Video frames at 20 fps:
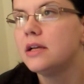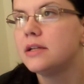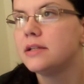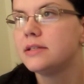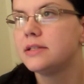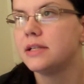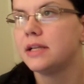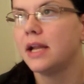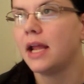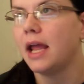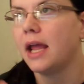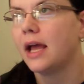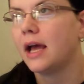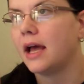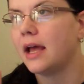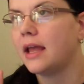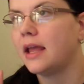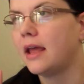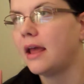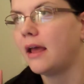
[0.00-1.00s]
Today
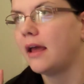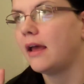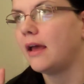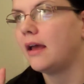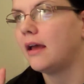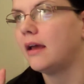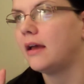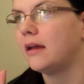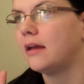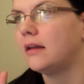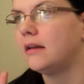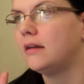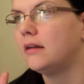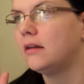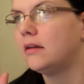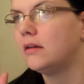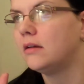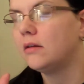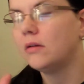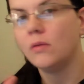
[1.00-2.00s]
I had,
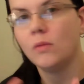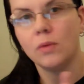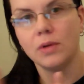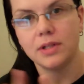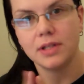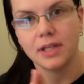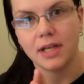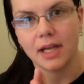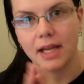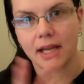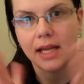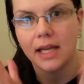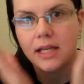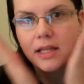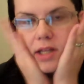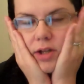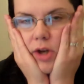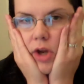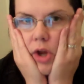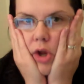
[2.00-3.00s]
what did I eat
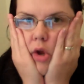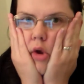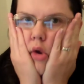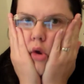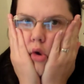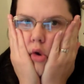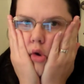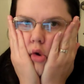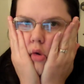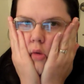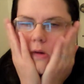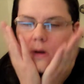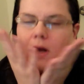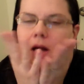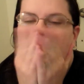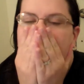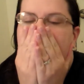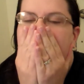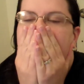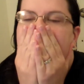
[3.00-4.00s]
today? Oh,
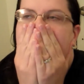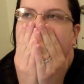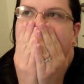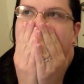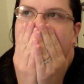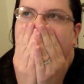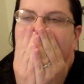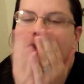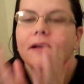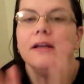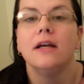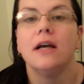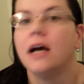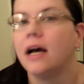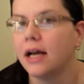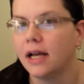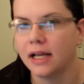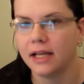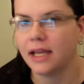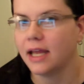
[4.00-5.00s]
God.
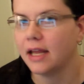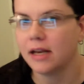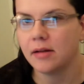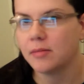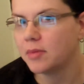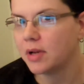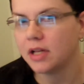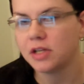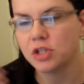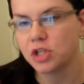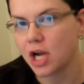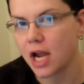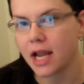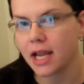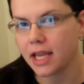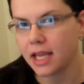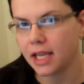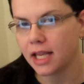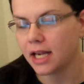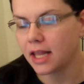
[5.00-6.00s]
Again, I'm not
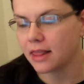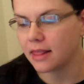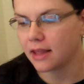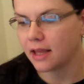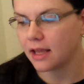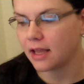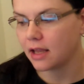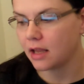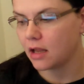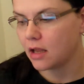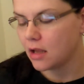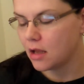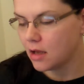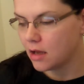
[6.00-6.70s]
tracking anything.